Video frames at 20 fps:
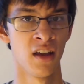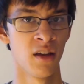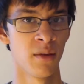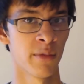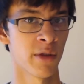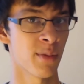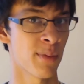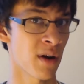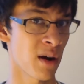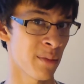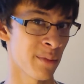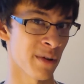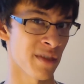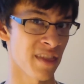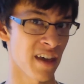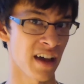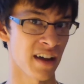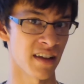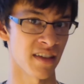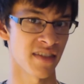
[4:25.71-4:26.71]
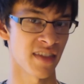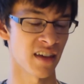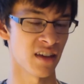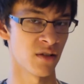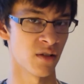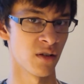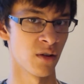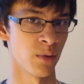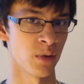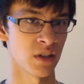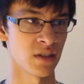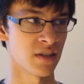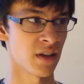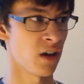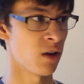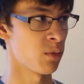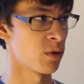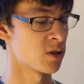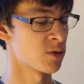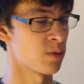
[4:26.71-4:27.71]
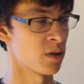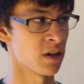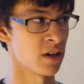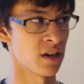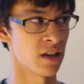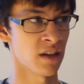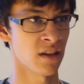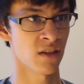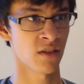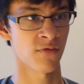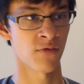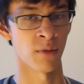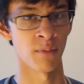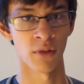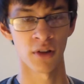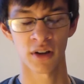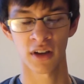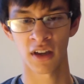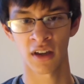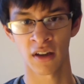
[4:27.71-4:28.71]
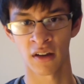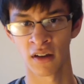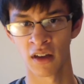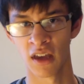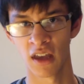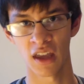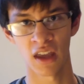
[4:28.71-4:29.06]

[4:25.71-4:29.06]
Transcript: But the problem with that is that you can only tell which one it is from looking